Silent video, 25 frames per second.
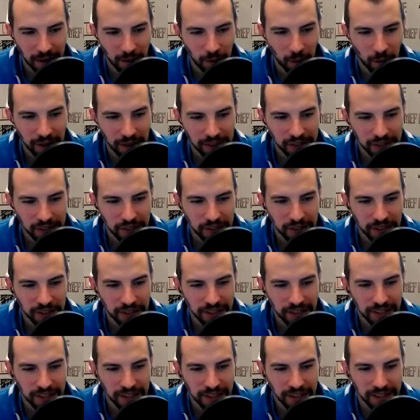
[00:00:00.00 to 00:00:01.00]
What
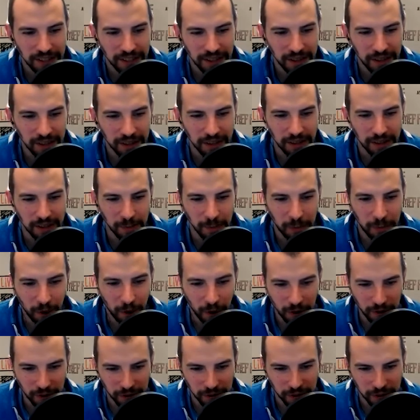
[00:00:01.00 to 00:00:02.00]
should the
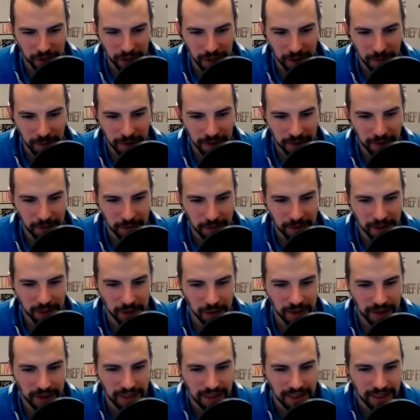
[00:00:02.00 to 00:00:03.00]
partnership
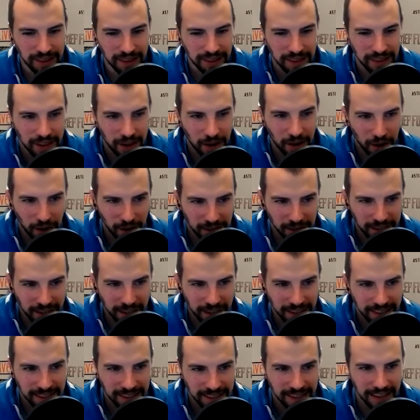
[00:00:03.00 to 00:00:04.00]
between the
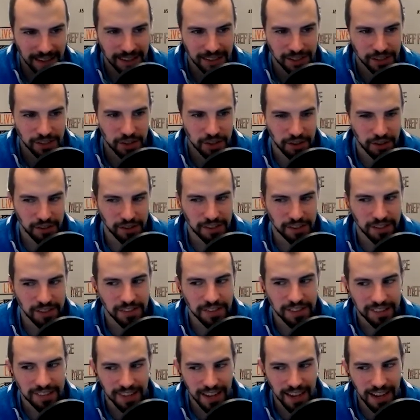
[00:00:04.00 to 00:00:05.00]
architect and generative
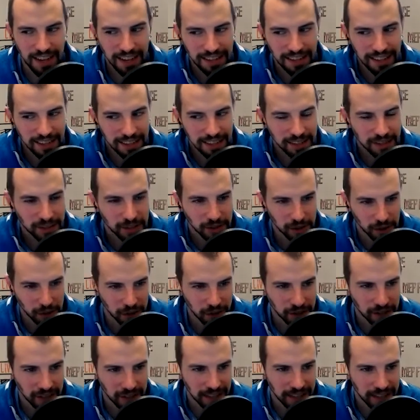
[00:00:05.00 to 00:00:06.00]
design
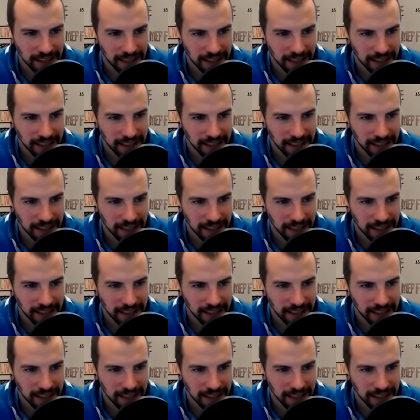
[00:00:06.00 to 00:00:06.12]
look like?